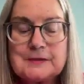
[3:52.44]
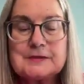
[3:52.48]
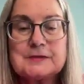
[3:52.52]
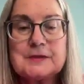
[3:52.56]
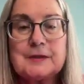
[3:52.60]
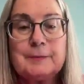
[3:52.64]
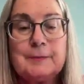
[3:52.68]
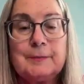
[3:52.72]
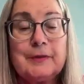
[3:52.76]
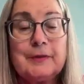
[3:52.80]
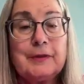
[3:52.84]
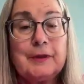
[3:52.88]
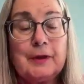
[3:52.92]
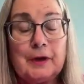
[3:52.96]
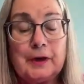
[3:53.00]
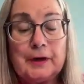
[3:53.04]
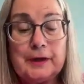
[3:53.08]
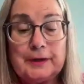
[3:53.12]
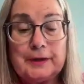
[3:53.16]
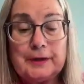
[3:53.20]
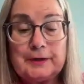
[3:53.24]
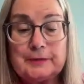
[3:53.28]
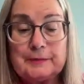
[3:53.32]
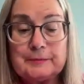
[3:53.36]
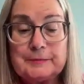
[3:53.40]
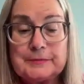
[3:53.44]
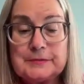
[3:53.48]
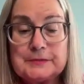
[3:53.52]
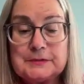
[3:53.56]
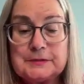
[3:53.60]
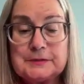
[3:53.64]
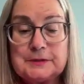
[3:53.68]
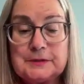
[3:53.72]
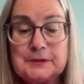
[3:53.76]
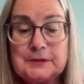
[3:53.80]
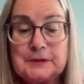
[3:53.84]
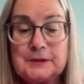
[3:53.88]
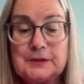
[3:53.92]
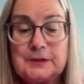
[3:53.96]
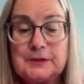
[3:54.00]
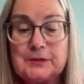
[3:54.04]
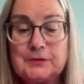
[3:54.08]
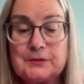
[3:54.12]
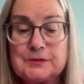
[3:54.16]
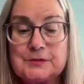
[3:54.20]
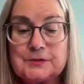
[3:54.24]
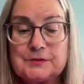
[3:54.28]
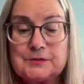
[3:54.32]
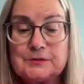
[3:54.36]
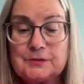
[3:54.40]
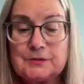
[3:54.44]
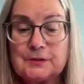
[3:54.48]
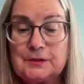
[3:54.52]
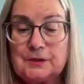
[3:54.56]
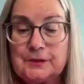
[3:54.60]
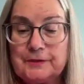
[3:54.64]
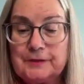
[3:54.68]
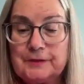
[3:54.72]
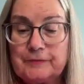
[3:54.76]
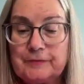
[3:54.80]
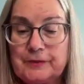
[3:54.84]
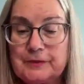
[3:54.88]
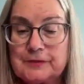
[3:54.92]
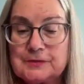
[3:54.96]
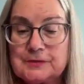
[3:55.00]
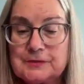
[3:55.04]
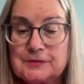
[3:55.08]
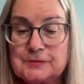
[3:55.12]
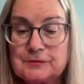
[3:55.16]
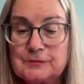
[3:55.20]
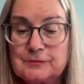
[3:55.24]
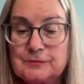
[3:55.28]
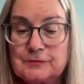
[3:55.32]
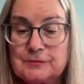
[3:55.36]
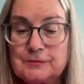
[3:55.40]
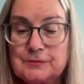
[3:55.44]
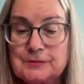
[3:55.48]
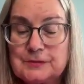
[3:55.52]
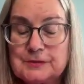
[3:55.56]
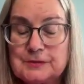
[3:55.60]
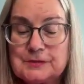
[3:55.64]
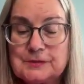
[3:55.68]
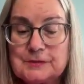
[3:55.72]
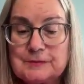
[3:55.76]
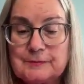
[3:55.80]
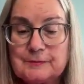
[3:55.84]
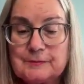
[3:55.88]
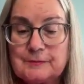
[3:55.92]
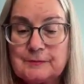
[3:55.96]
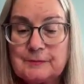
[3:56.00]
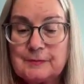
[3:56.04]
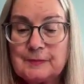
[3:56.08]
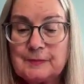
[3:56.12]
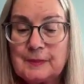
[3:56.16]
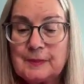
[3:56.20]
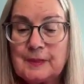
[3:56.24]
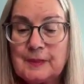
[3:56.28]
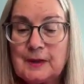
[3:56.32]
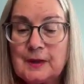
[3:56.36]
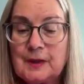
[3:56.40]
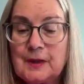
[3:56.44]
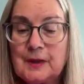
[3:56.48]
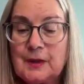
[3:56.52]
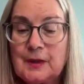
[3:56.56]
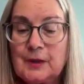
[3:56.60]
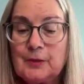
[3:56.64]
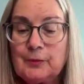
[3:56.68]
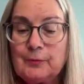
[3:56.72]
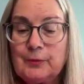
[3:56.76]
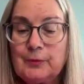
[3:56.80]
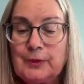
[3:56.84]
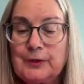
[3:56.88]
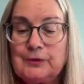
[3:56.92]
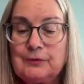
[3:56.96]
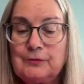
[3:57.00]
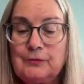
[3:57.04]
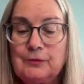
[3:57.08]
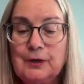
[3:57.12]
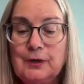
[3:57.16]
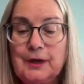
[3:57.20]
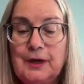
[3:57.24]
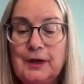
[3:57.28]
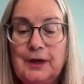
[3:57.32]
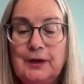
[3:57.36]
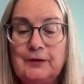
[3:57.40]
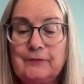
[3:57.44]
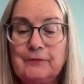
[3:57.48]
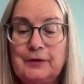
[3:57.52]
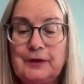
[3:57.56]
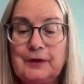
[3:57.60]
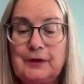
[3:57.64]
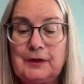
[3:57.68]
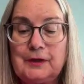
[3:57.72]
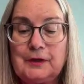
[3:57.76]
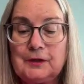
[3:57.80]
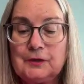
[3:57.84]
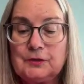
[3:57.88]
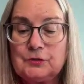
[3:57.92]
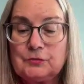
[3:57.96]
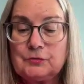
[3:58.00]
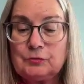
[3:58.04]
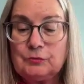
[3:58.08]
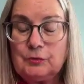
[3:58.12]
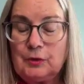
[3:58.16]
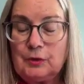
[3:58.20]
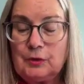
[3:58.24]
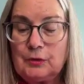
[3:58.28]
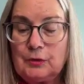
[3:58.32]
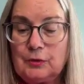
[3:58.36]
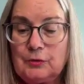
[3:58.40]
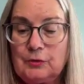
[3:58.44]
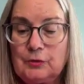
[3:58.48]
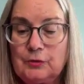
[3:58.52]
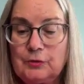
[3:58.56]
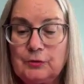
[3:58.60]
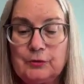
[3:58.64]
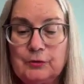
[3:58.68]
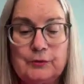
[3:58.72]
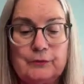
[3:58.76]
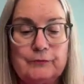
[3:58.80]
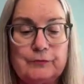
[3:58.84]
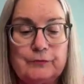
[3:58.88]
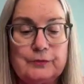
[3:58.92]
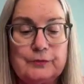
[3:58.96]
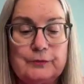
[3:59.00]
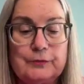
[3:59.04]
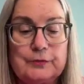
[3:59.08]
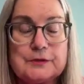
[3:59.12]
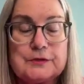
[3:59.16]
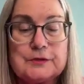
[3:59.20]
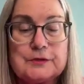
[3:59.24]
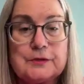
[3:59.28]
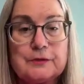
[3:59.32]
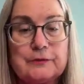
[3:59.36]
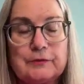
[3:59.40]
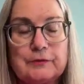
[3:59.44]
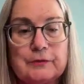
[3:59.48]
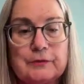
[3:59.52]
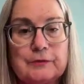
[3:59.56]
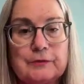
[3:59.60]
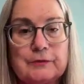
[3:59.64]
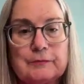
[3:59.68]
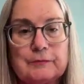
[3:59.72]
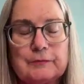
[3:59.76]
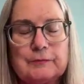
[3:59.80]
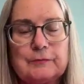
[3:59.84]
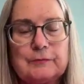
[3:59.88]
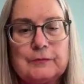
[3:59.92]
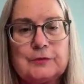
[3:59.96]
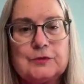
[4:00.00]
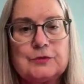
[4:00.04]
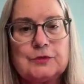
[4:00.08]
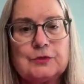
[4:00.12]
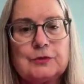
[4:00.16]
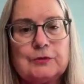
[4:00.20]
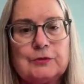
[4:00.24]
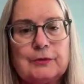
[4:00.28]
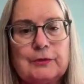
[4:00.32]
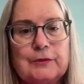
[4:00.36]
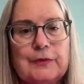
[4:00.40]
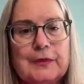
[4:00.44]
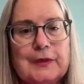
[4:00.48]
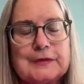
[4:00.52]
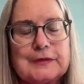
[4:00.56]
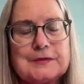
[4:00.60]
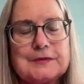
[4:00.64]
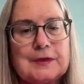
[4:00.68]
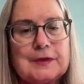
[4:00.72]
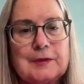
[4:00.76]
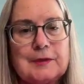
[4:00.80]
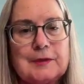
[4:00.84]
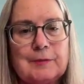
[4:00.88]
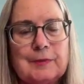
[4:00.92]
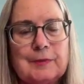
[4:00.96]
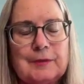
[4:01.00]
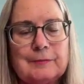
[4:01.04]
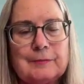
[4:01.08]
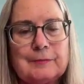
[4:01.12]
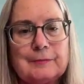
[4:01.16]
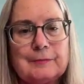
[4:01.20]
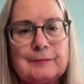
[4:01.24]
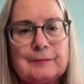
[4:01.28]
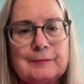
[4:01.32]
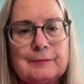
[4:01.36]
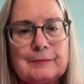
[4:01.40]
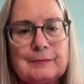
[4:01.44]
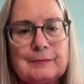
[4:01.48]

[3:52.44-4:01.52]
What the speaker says: Some of the items in our circle of concerns, we do not have any control or influence over. Would you agree with that statement?